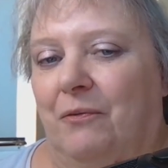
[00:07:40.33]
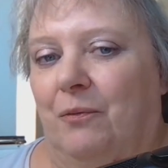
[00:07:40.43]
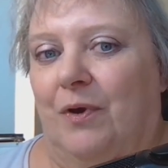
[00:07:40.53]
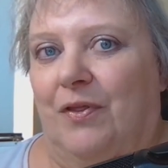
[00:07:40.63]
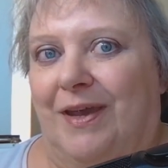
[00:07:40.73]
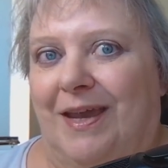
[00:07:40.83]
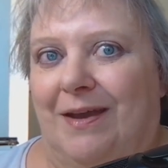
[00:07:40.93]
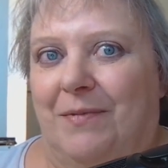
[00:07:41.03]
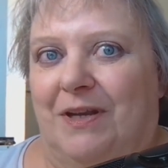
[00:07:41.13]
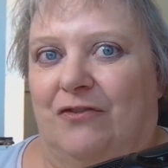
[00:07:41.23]
run the
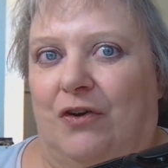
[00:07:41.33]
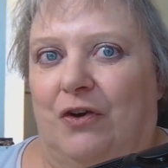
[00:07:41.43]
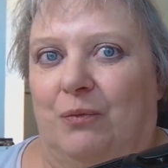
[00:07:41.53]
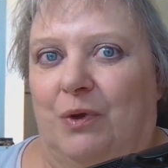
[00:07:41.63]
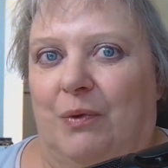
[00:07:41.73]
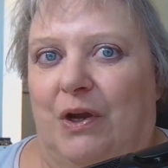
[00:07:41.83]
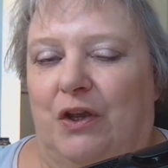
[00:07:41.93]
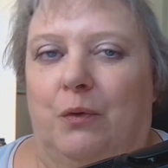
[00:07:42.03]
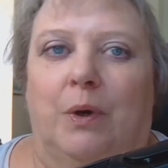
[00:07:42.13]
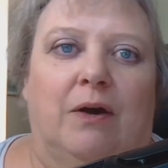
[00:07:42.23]
gamut and try to rewrite
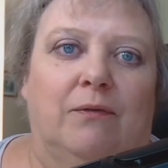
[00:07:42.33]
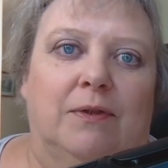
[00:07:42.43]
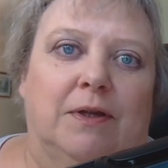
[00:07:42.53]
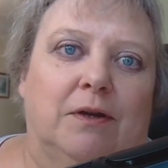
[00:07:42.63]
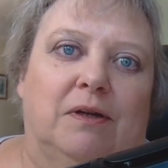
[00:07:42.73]
you a cover letter,